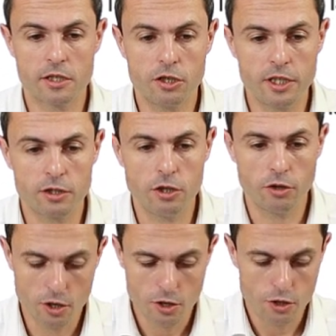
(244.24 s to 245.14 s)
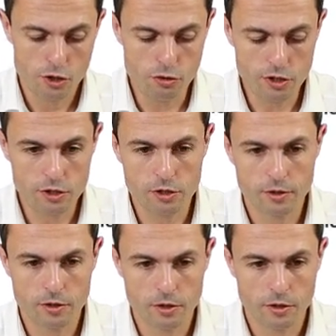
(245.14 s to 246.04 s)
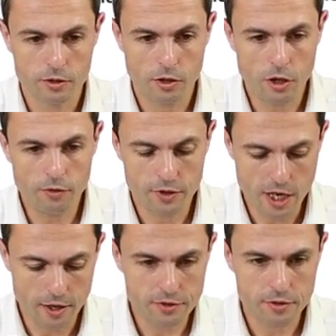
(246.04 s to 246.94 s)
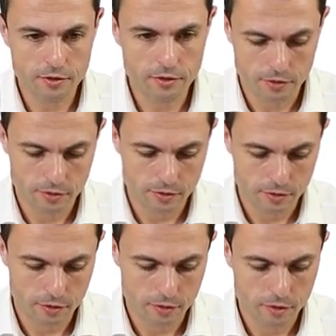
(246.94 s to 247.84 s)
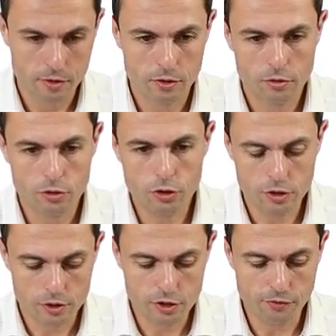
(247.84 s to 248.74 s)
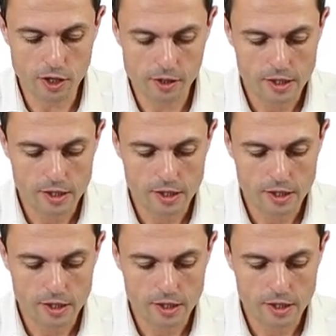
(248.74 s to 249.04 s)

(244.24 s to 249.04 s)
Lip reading: it? It's cutting. So, users of knives could suffer